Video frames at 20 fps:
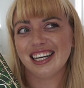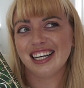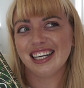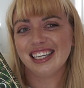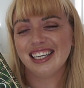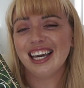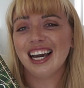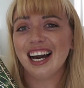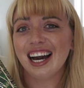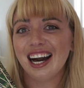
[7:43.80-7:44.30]

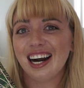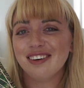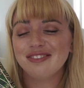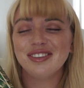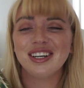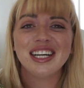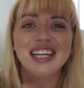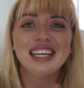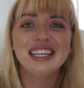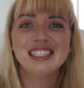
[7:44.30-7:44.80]
yeah,
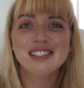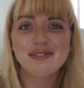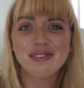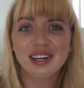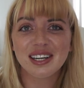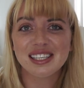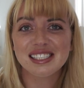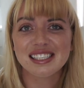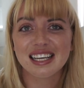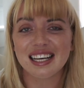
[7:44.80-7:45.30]
but he's
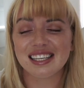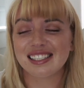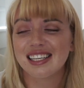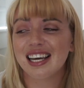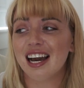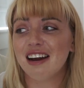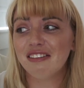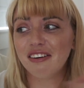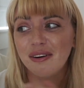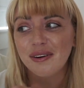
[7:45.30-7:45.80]
very sassy.
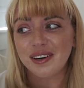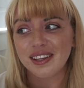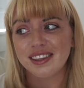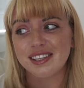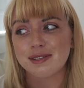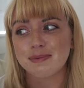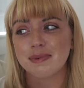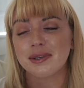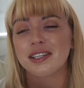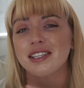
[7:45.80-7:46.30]
Everyone in
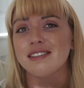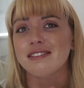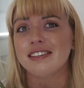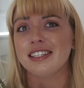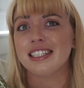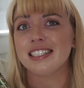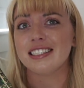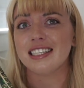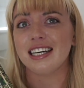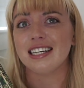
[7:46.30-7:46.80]
this book is
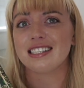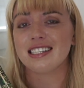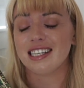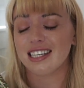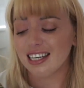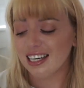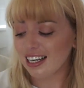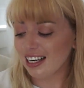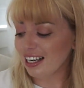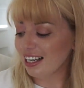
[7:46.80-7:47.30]
very
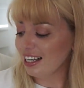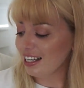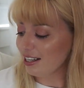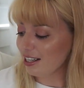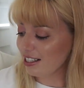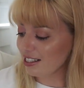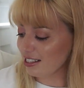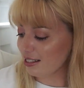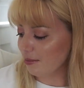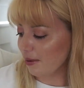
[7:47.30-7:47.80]
sassy.
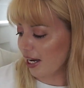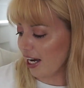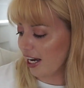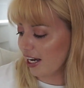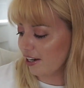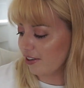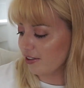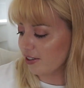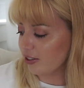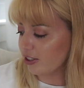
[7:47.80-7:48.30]
This is
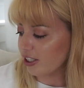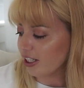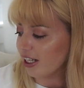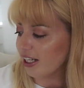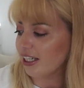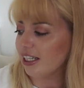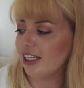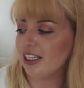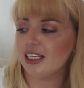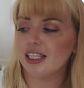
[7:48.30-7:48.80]
by
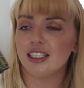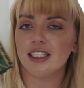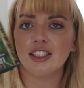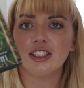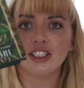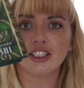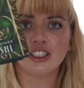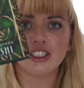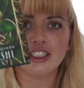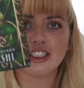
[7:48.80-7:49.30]
Roshani
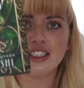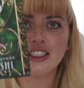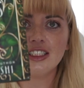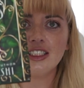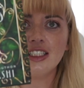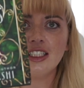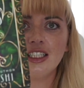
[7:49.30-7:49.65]
Chokshi.